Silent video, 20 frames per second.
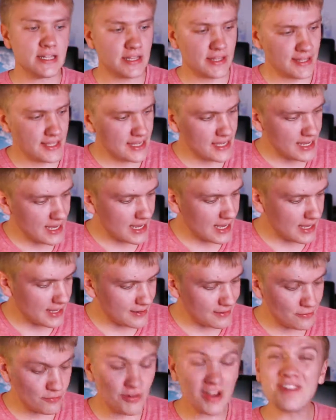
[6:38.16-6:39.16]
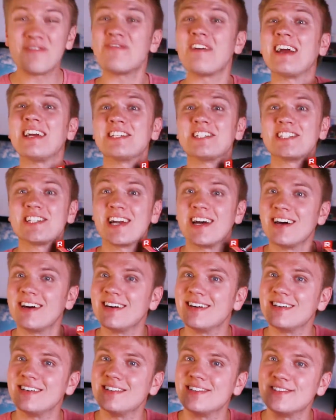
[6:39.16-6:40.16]
the refresh
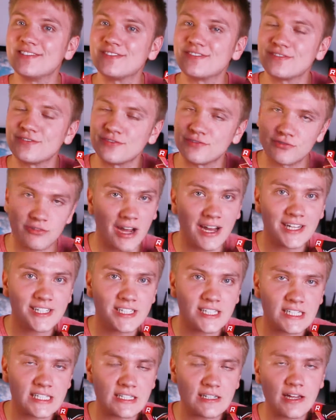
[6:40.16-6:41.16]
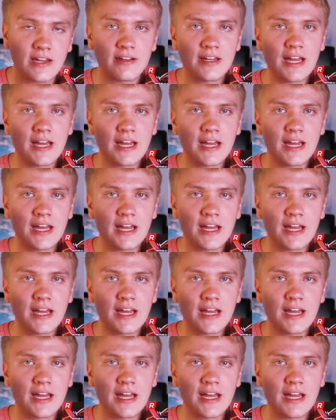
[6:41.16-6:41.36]
of Ryzen